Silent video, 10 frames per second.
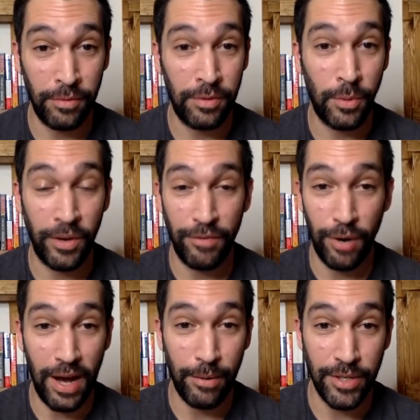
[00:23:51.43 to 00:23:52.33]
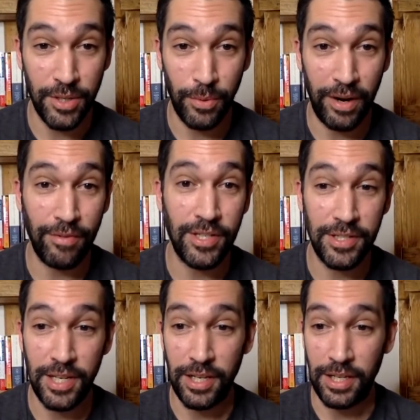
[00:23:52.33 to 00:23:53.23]
24 hours or whatever
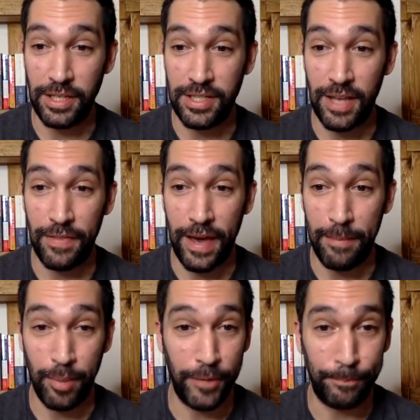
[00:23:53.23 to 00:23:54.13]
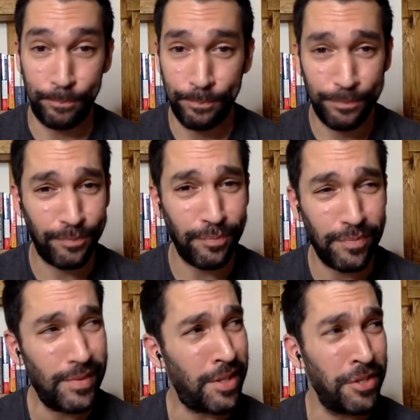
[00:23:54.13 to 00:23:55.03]
since he said that. But
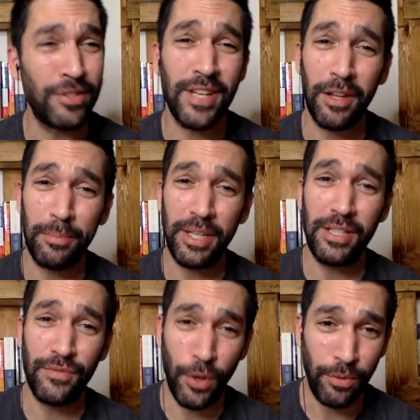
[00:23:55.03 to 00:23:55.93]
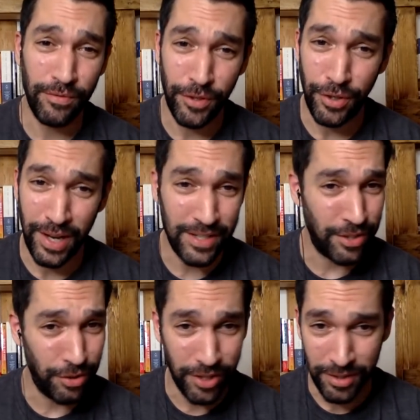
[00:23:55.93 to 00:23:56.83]
you're telling me he's voting for you guys
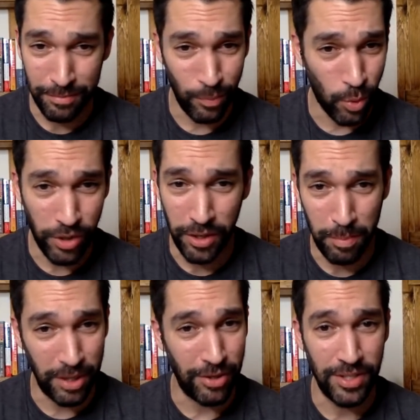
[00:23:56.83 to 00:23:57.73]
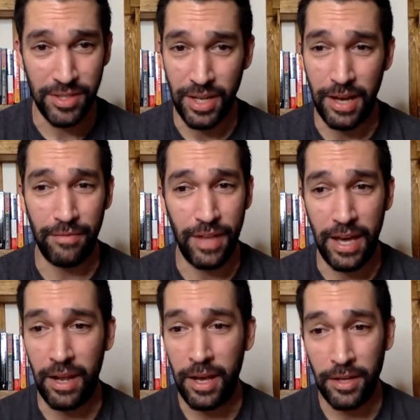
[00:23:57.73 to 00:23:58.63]
and you couldn't work an appearance out of
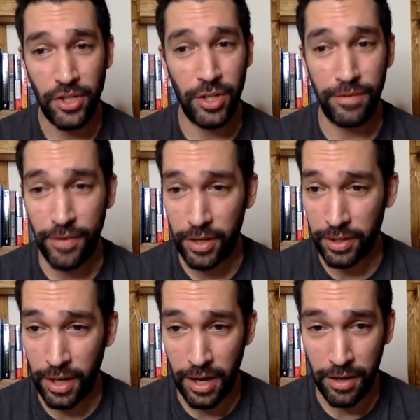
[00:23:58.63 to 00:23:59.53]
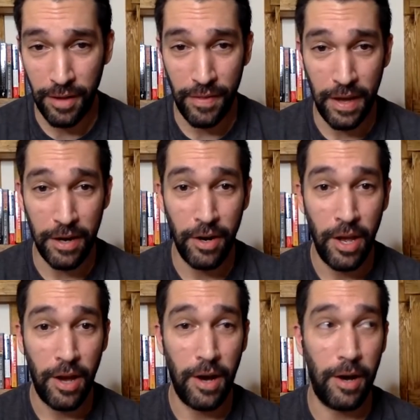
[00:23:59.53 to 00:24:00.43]
that? Should have fucking gotten on there.
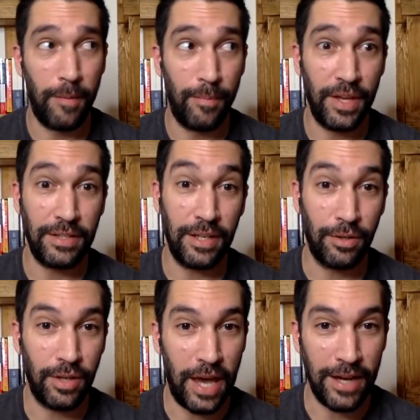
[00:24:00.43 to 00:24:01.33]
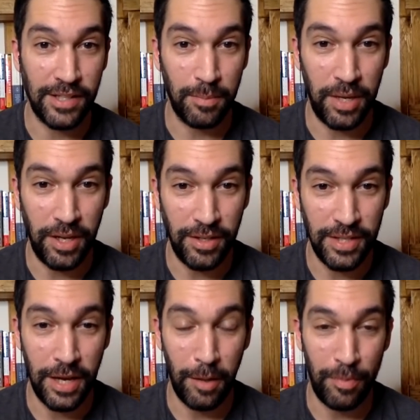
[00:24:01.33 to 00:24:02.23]
They did ask me
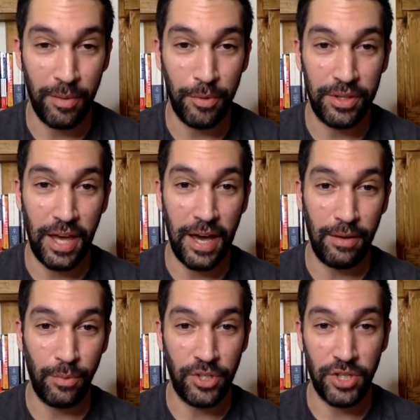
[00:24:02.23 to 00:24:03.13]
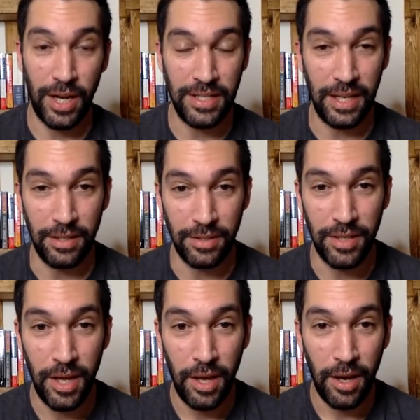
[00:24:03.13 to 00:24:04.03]
to help them with that, which I
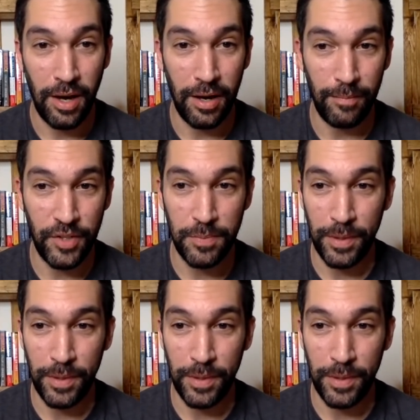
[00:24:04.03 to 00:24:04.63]
didn't, just